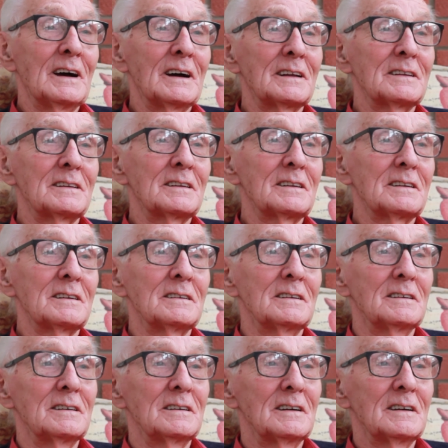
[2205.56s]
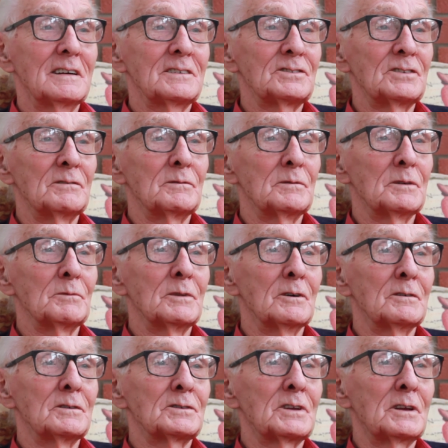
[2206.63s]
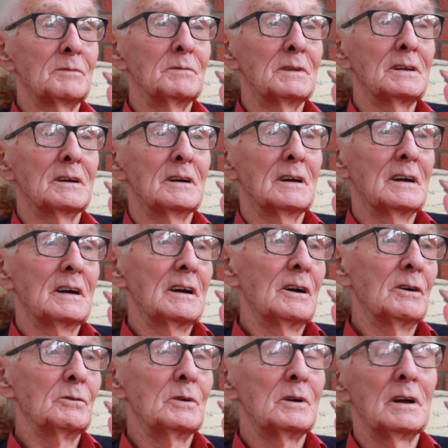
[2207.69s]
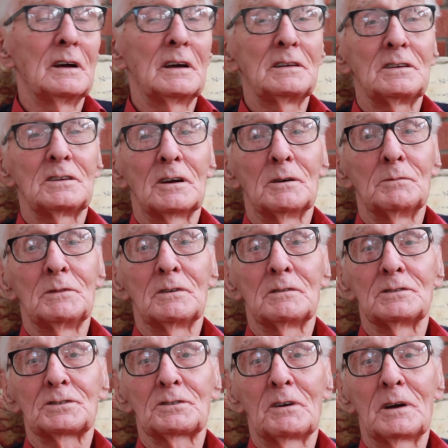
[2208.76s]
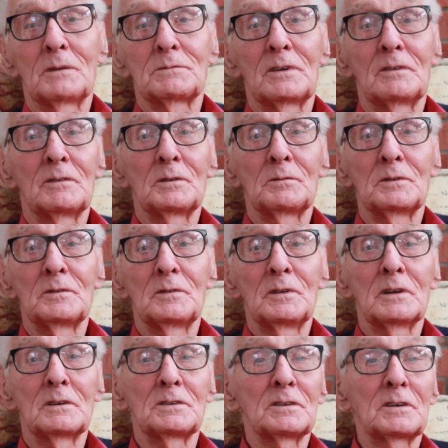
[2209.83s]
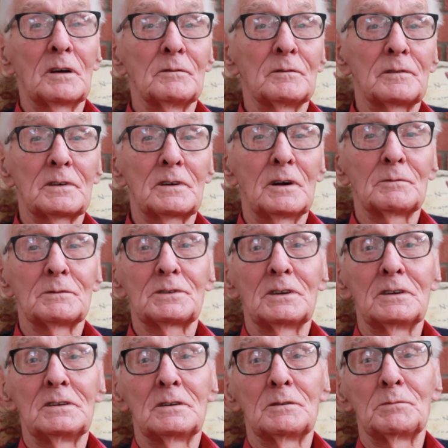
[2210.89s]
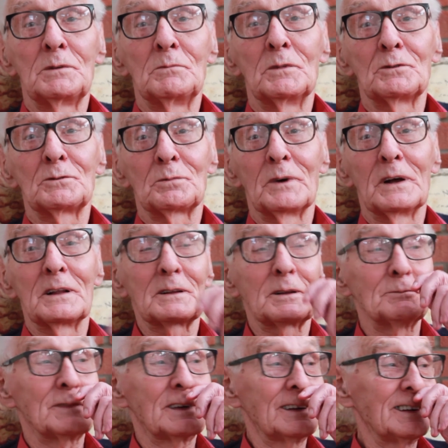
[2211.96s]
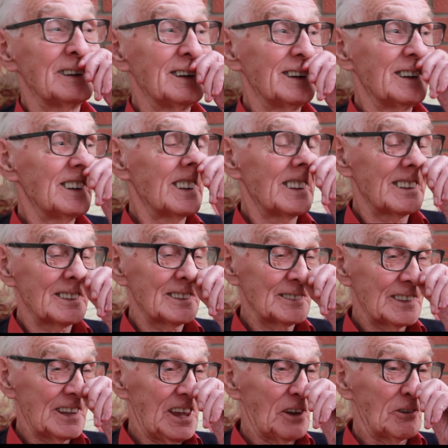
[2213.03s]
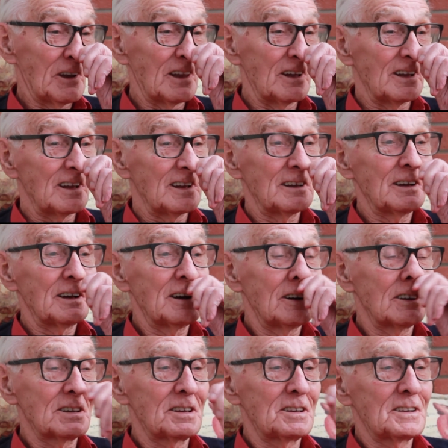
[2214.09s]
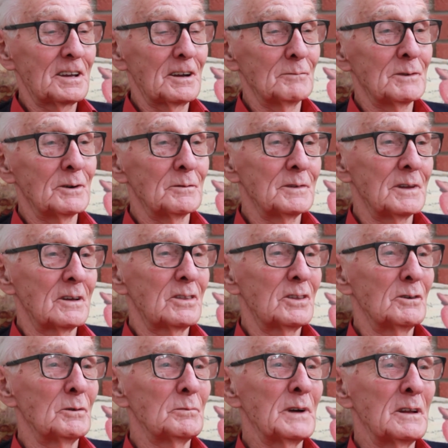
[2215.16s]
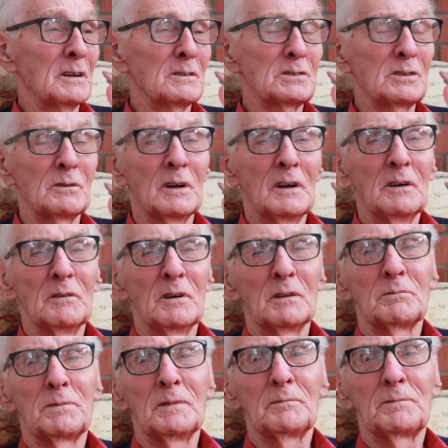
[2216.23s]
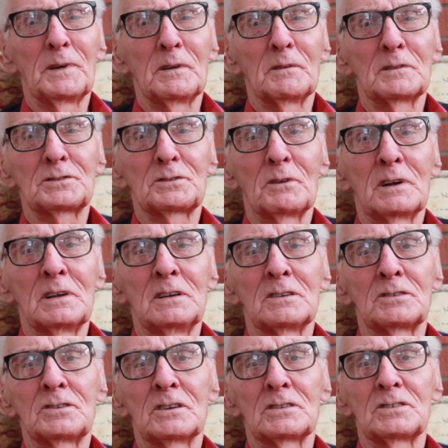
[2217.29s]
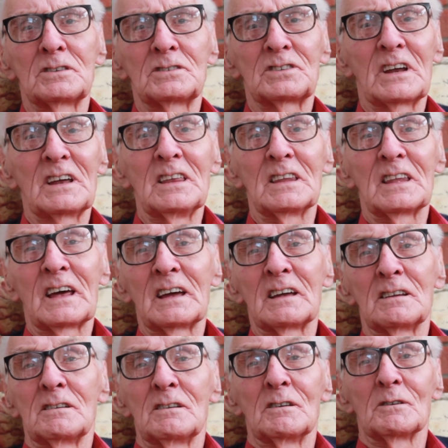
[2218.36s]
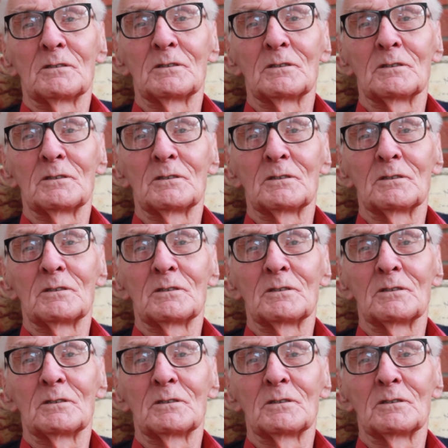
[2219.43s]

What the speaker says: And Maureen said to me, "Oh, anytime you're in Scrappy, if you'd like to come have a cup of tea, you'll be most welcome." Well, I come home and I thought, I said, well, a strangers just say that. No.